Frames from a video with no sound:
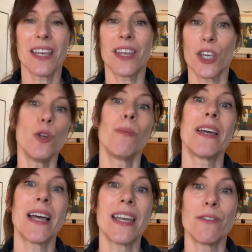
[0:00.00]
that you
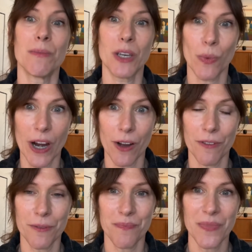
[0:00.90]
might not even be aware of.